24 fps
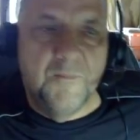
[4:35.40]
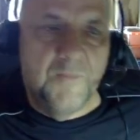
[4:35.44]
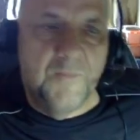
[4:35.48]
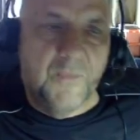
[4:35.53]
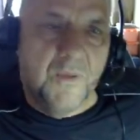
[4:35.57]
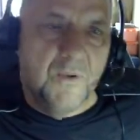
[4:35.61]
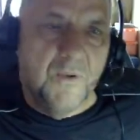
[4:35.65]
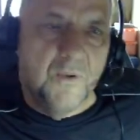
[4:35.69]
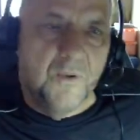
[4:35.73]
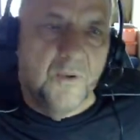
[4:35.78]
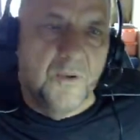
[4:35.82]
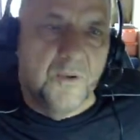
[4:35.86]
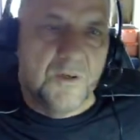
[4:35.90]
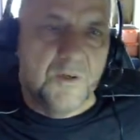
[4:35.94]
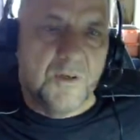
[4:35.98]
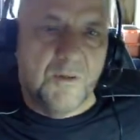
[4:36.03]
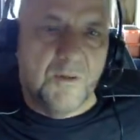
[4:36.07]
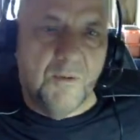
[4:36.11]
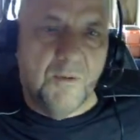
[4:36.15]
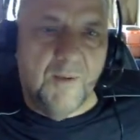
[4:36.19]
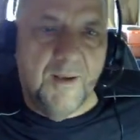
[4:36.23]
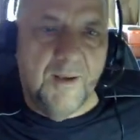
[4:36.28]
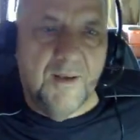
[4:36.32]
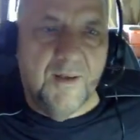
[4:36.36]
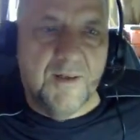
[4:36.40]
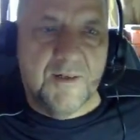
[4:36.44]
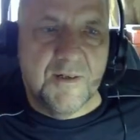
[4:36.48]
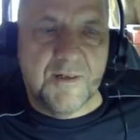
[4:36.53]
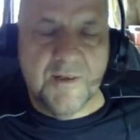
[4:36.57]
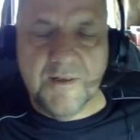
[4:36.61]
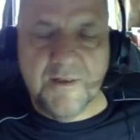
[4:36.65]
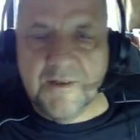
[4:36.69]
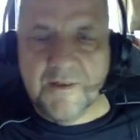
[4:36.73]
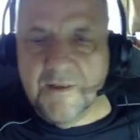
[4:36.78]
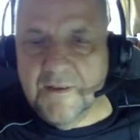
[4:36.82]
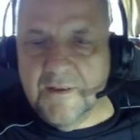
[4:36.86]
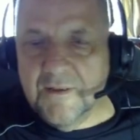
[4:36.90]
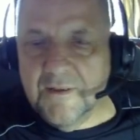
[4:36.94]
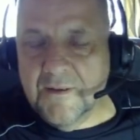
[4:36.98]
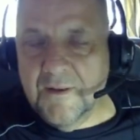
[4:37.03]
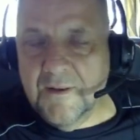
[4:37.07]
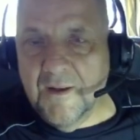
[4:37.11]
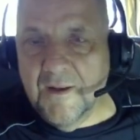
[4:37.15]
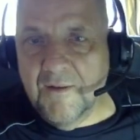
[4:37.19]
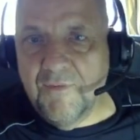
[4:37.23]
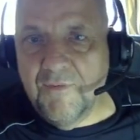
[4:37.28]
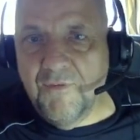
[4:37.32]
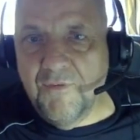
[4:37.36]
who's quite insistent
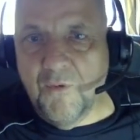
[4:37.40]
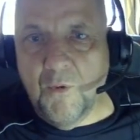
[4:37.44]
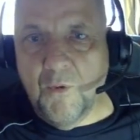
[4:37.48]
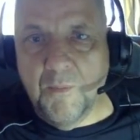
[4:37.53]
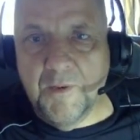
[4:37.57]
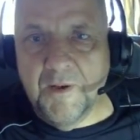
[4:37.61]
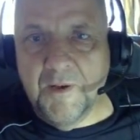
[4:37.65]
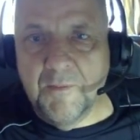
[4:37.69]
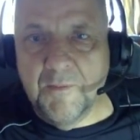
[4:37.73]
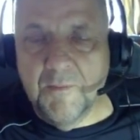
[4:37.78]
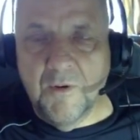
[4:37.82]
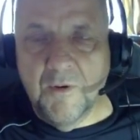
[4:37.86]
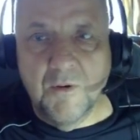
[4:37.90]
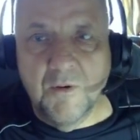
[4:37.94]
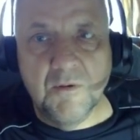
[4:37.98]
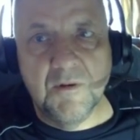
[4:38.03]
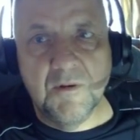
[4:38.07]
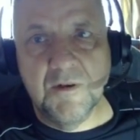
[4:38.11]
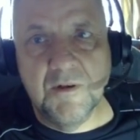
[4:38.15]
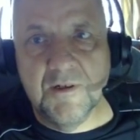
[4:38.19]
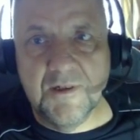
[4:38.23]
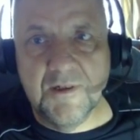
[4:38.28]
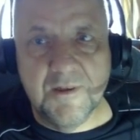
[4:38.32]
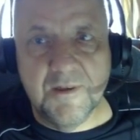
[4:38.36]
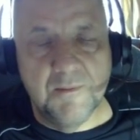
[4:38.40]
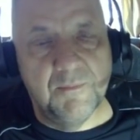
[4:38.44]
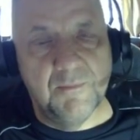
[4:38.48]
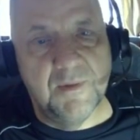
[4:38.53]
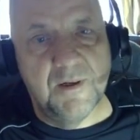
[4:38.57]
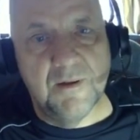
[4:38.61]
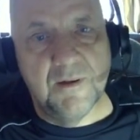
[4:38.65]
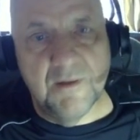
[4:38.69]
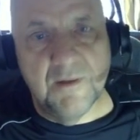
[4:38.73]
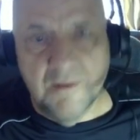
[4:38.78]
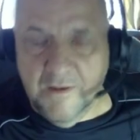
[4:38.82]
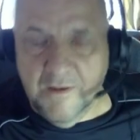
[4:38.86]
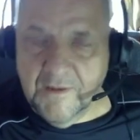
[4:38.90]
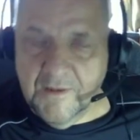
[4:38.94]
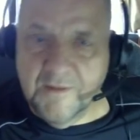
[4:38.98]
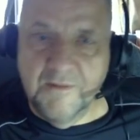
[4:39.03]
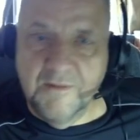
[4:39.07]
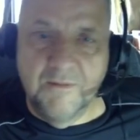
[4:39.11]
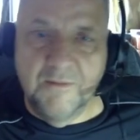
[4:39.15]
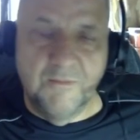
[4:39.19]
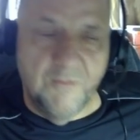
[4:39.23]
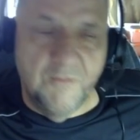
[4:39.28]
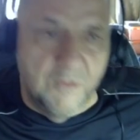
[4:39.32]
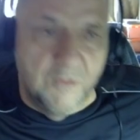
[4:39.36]
that 4-bit mode simply
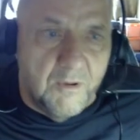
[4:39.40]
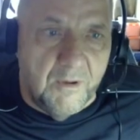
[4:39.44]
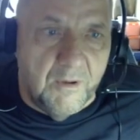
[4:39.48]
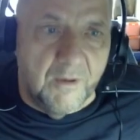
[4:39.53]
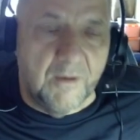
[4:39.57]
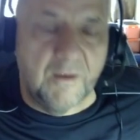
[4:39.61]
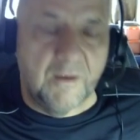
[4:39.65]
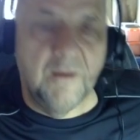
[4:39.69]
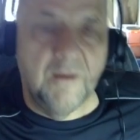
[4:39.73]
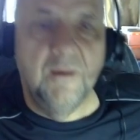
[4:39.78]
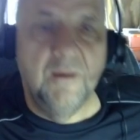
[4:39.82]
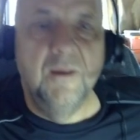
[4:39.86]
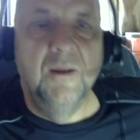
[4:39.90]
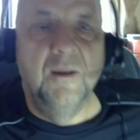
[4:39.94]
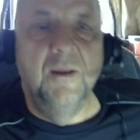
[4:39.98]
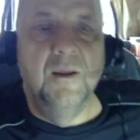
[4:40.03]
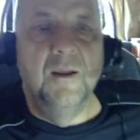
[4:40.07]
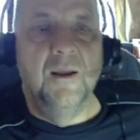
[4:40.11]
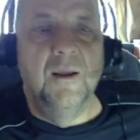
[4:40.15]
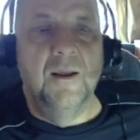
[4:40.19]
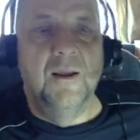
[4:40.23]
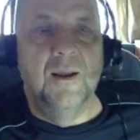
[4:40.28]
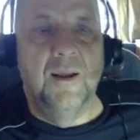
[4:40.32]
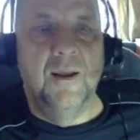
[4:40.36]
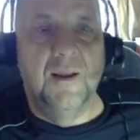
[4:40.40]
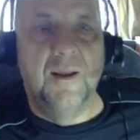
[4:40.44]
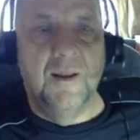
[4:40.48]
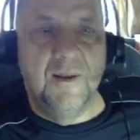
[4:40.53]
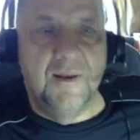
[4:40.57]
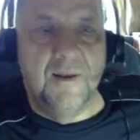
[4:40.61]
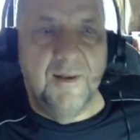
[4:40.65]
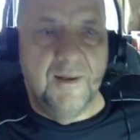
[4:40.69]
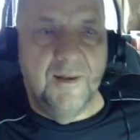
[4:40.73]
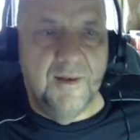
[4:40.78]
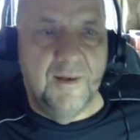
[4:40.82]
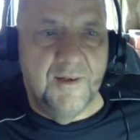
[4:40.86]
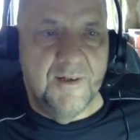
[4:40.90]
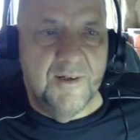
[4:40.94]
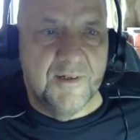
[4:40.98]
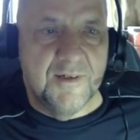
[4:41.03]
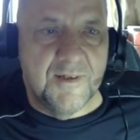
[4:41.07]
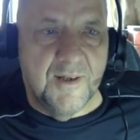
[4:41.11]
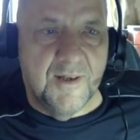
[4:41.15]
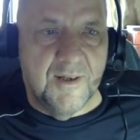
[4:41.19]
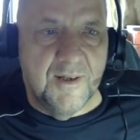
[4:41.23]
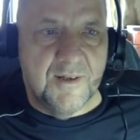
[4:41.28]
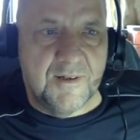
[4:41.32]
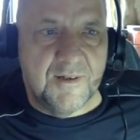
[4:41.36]
doesn't work. And in his
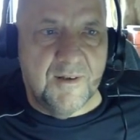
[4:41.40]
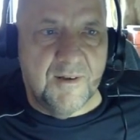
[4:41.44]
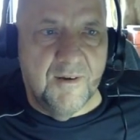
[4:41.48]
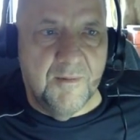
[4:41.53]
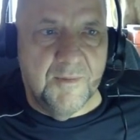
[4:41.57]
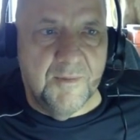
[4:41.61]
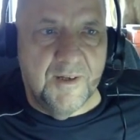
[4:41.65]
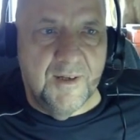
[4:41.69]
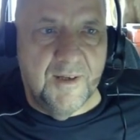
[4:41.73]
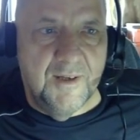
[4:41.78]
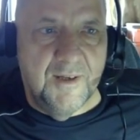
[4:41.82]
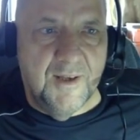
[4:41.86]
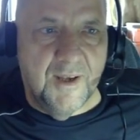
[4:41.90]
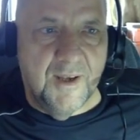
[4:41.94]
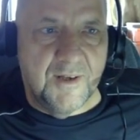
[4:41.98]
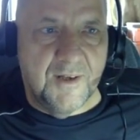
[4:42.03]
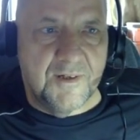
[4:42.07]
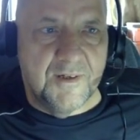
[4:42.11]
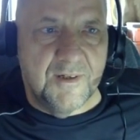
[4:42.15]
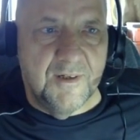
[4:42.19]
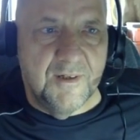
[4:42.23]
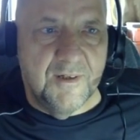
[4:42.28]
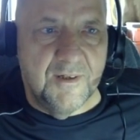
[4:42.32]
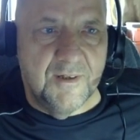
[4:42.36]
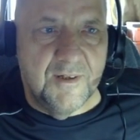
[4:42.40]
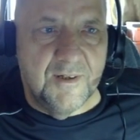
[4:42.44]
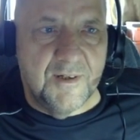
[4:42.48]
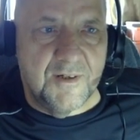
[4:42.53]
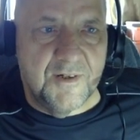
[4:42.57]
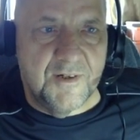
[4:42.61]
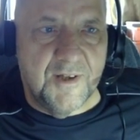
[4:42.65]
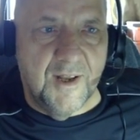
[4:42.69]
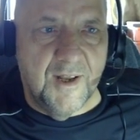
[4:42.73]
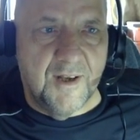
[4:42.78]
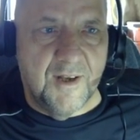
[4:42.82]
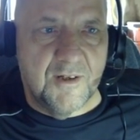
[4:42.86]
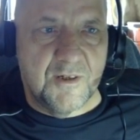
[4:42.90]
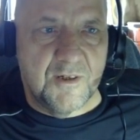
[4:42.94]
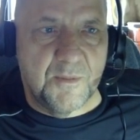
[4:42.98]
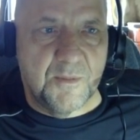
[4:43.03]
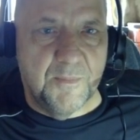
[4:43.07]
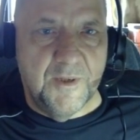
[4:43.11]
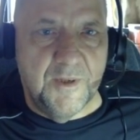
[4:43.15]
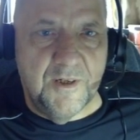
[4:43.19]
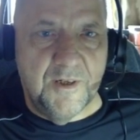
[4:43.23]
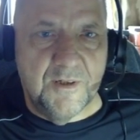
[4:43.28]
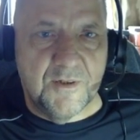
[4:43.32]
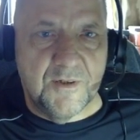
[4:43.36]
last comment, he actually did challenge
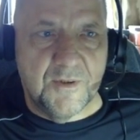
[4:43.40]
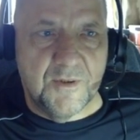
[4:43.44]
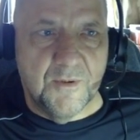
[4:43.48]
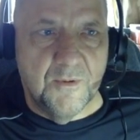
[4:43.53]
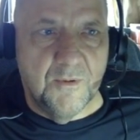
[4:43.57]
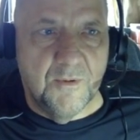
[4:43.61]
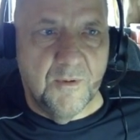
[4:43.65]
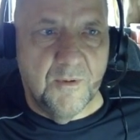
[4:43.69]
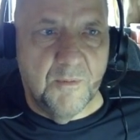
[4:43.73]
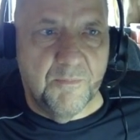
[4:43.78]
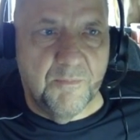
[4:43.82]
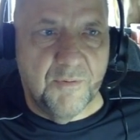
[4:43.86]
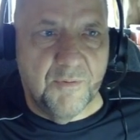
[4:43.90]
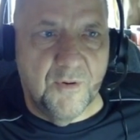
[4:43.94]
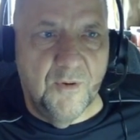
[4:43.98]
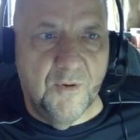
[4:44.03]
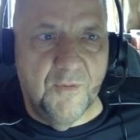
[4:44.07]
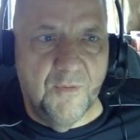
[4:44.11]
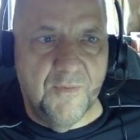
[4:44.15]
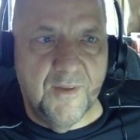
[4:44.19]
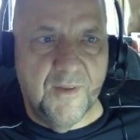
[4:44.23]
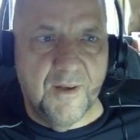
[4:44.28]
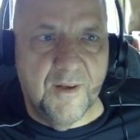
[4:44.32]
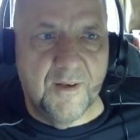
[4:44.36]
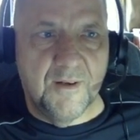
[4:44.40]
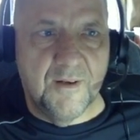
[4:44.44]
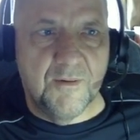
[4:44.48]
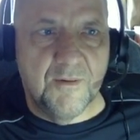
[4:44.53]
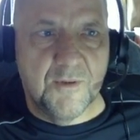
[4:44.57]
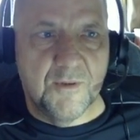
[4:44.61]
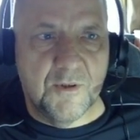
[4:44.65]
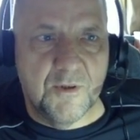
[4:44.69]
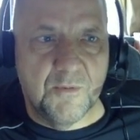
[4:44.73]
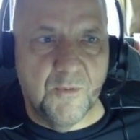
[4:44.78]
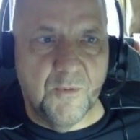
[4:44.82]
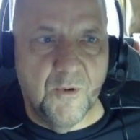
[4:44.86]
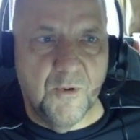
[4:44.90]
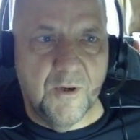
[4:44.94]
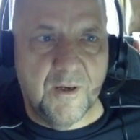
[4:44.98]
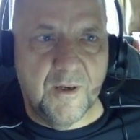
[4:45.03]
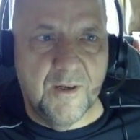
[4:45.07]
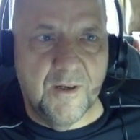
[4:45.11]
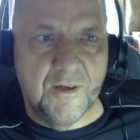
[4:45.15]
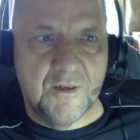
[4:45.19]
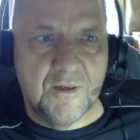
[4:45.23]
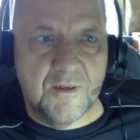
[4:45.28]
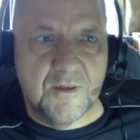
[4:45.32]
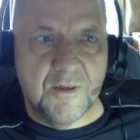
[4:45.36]
me to prove that it was
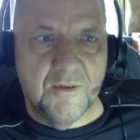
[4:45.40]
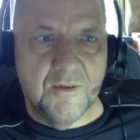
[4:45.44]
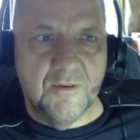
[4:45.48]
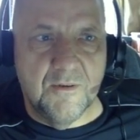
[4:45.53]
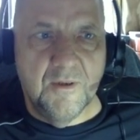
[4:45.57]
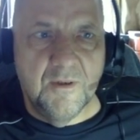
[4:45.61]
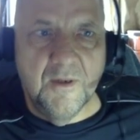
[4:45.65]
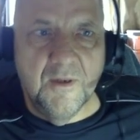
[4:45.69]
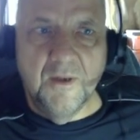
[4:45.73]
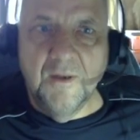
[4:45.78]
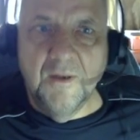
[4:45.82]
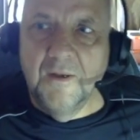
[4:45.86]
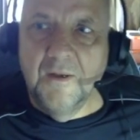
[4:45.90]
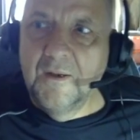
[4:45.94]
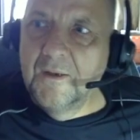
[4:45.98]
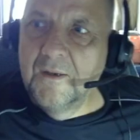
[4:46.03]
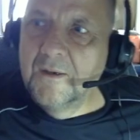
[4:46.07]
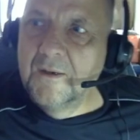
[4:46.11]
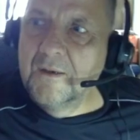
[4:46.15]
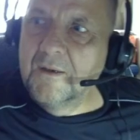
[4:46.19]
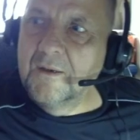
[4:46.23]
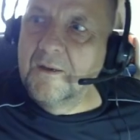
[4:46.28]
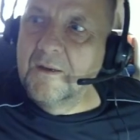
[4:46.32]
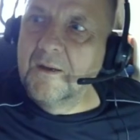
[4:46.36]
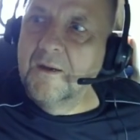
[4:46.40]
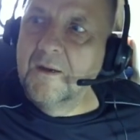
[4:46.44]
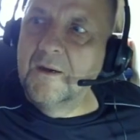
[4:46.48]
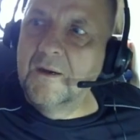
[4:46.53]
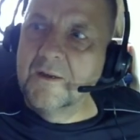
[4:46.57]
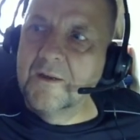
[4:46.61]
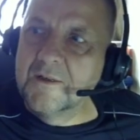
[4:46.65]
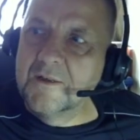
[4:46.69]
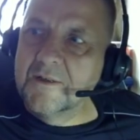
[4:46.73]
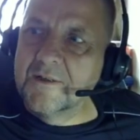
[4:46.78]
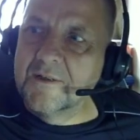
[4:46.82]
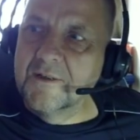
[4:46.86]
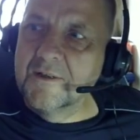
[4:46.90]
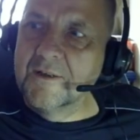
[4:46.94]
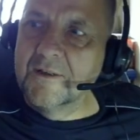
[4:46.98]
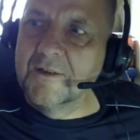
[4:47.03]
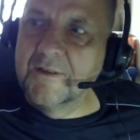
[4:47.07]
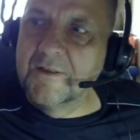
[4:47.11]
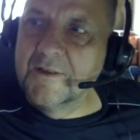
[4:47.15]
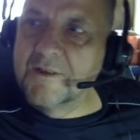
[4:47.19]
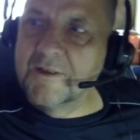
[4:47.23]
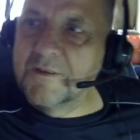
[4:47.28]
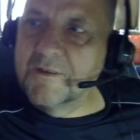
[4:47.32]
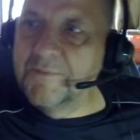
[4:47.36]
working. So consider
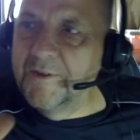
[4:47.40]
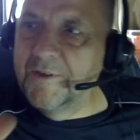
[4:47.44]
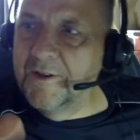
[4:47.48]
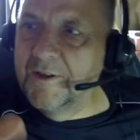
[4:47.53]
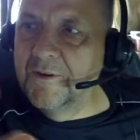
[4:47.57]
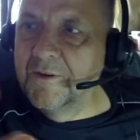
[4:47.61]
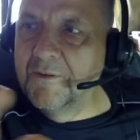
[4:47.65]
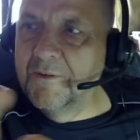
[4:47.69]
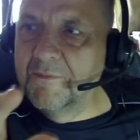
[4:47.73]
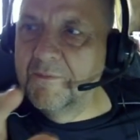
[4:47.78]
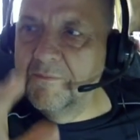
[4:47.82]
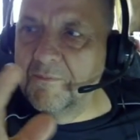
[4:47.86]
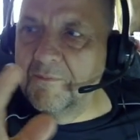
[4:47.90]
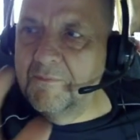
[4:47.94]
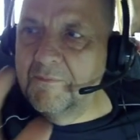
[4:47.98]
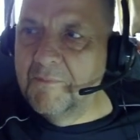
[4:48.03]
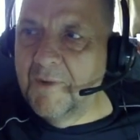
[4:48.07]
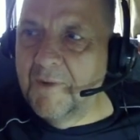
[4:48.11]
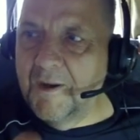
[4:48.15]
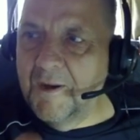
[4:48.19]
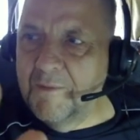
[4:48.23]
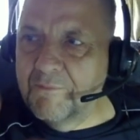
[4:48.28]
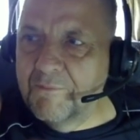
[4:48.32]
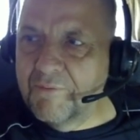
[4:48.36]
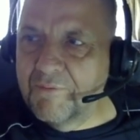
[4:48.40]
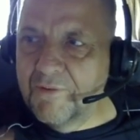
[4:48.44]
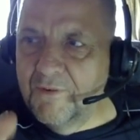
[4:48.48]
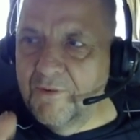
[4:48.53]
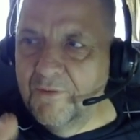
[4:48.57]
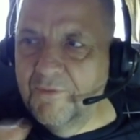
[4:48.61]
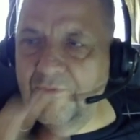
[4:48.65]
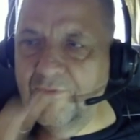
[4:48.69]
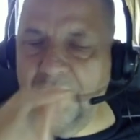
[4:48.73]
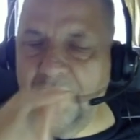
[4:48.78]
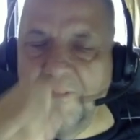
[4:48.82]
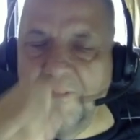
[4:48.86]
this video my proof